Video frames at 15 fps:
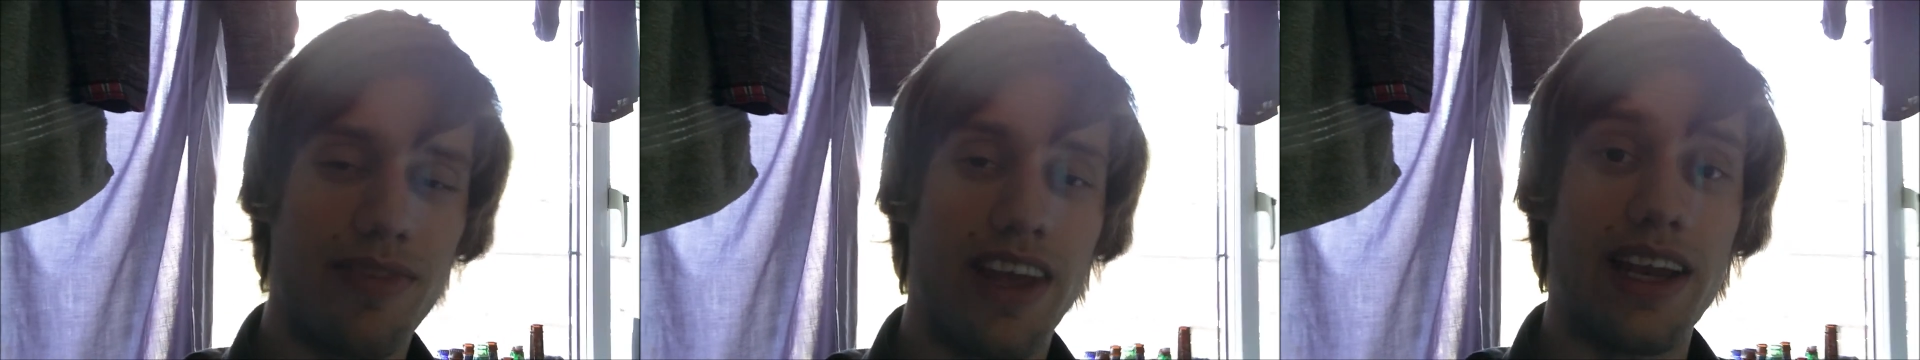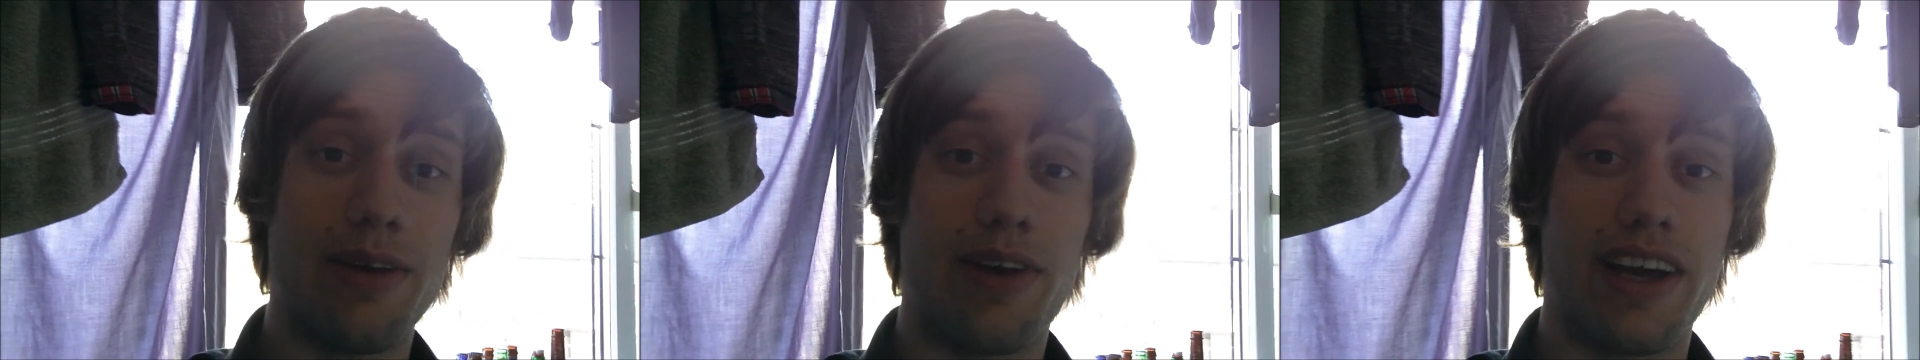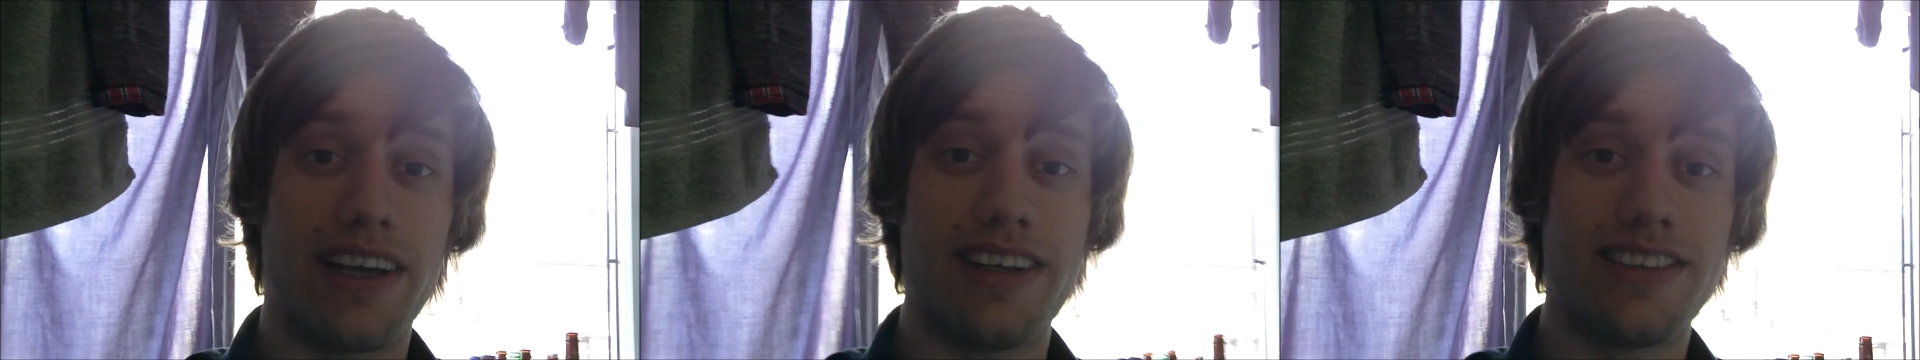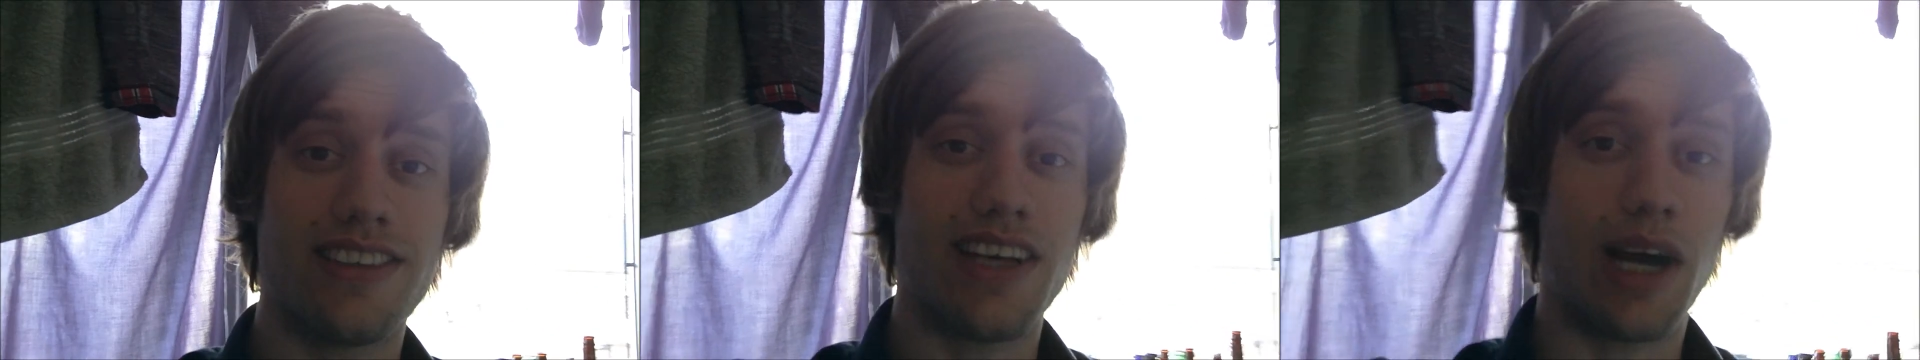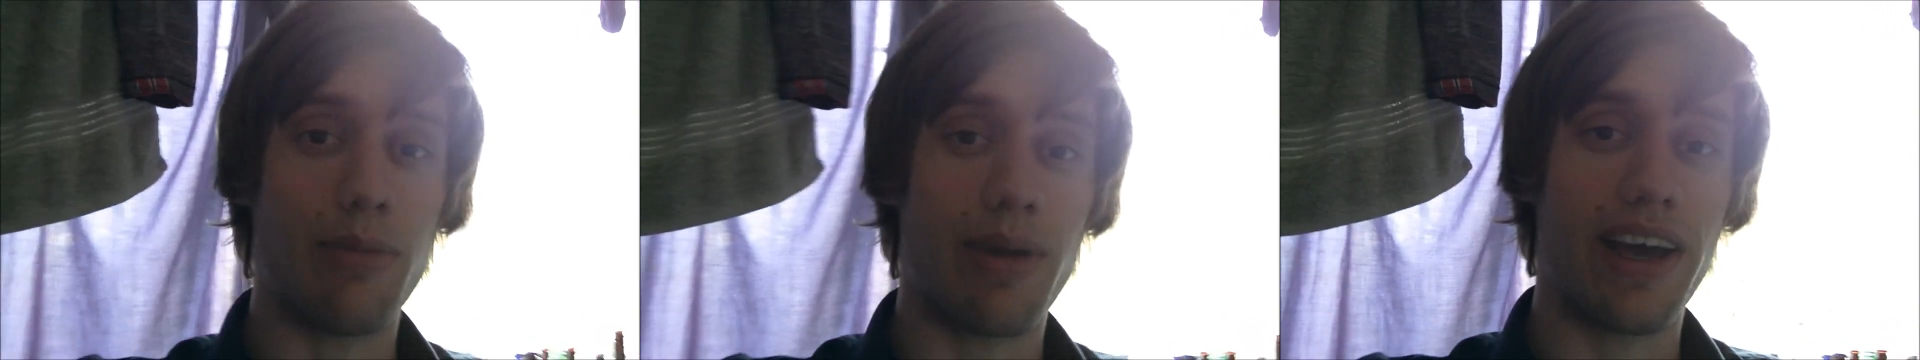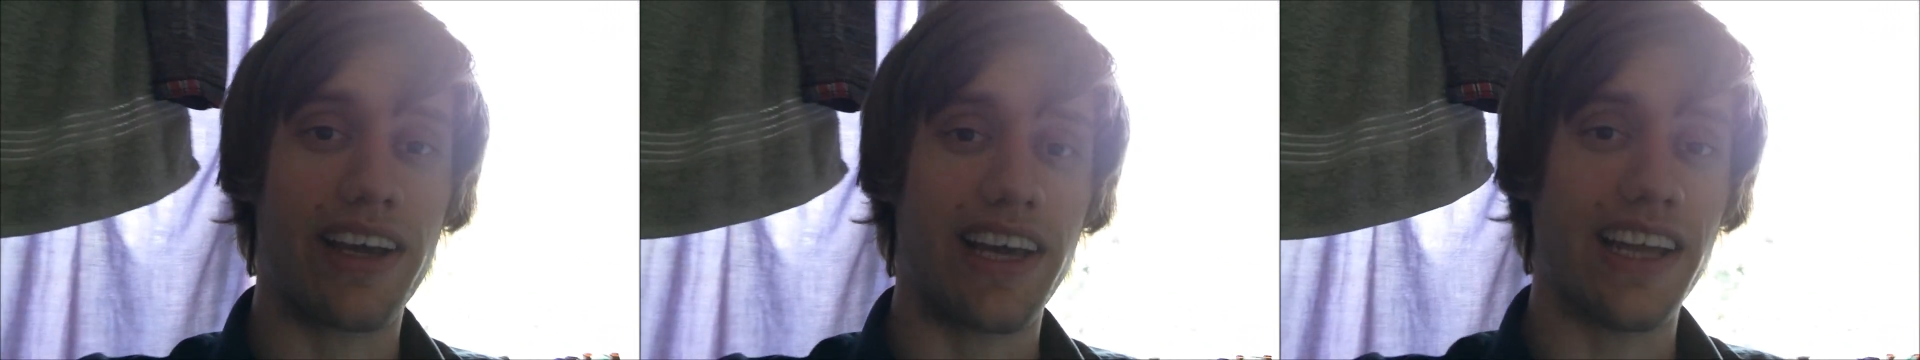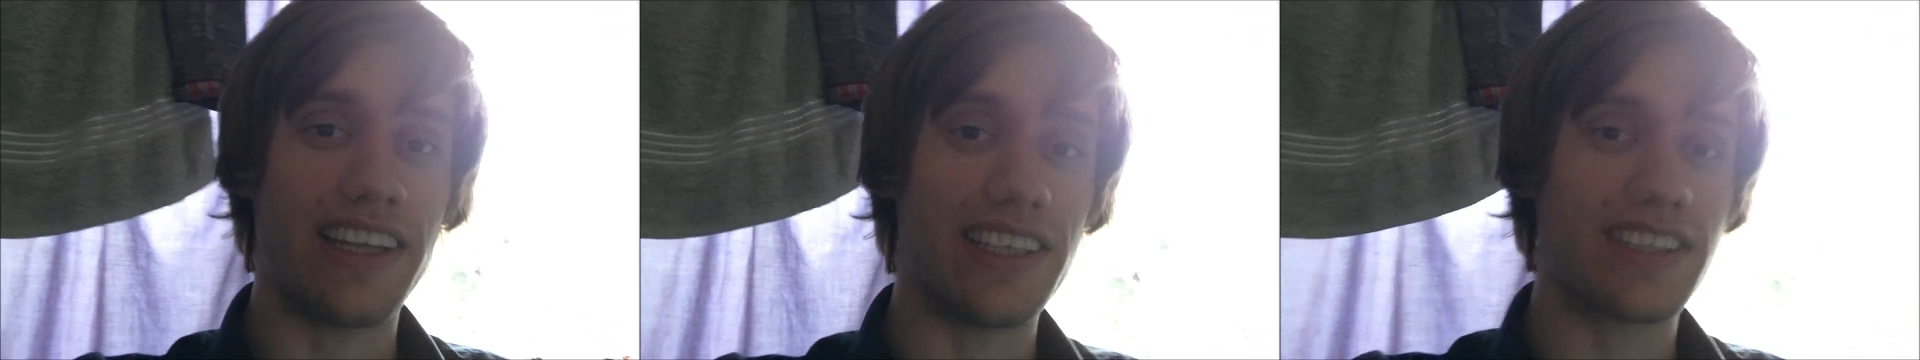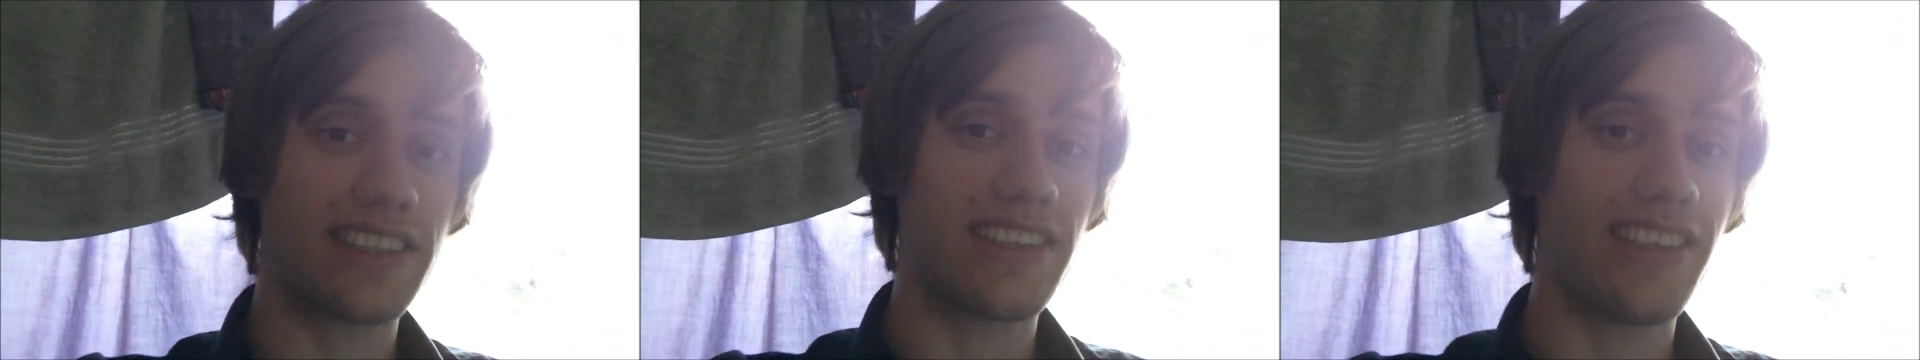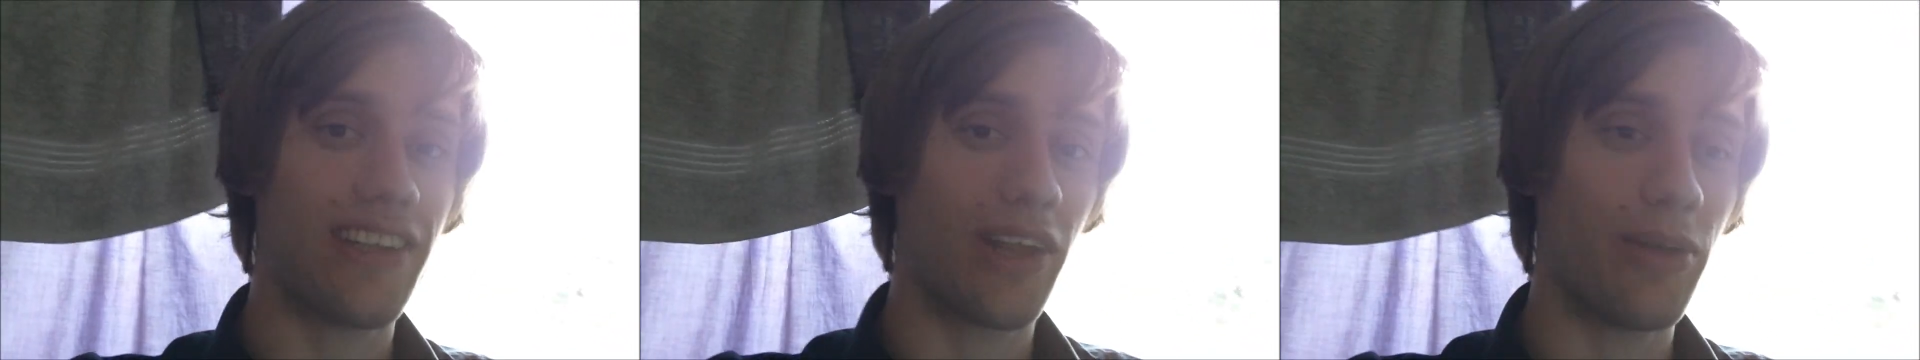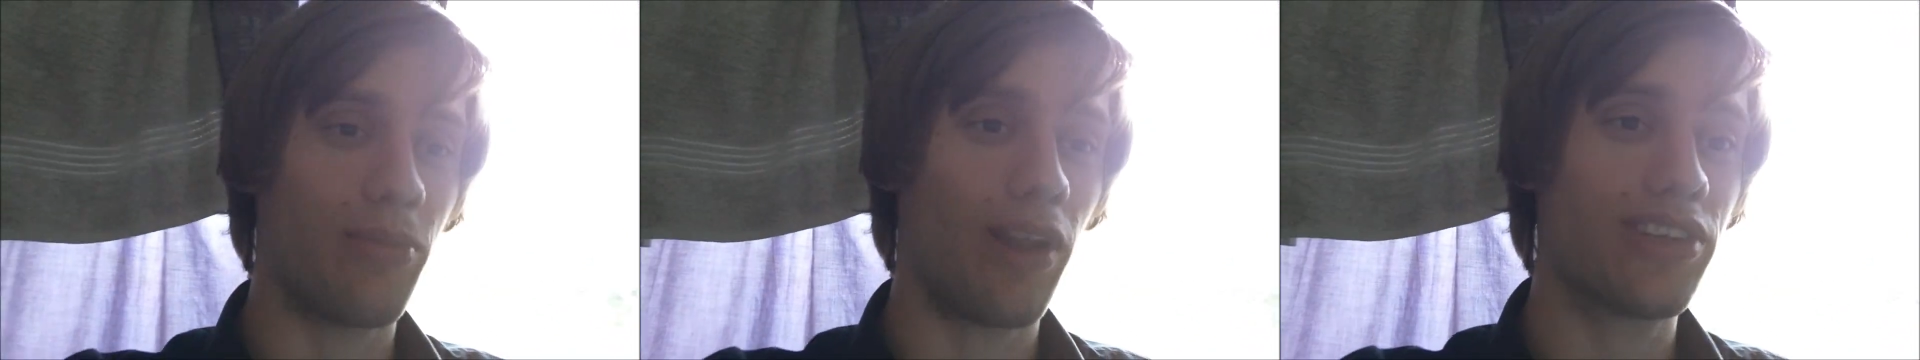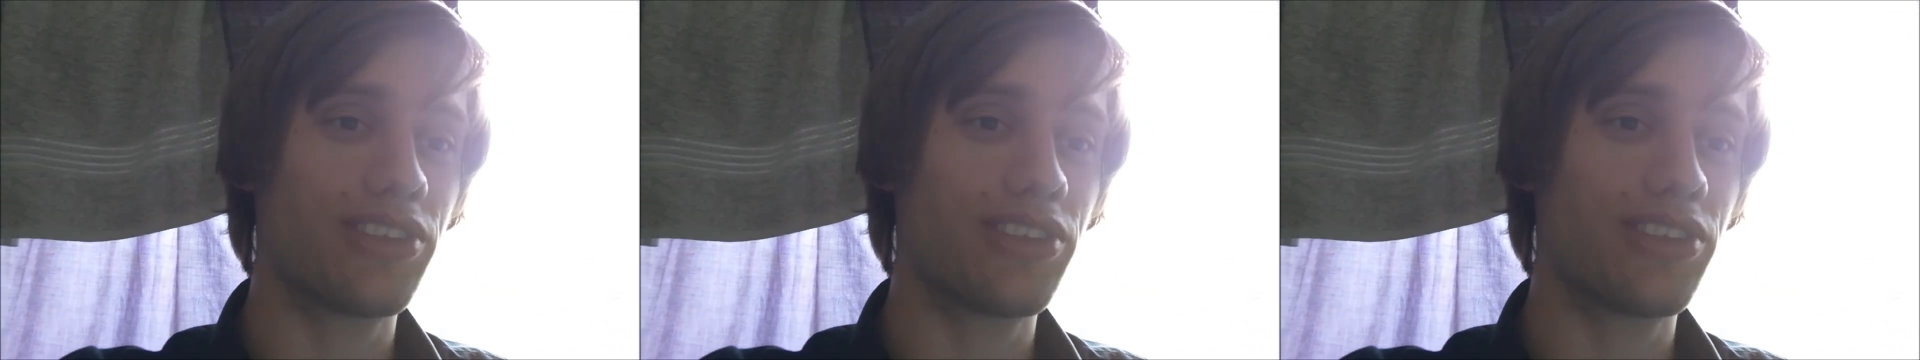Anyway, I better get this low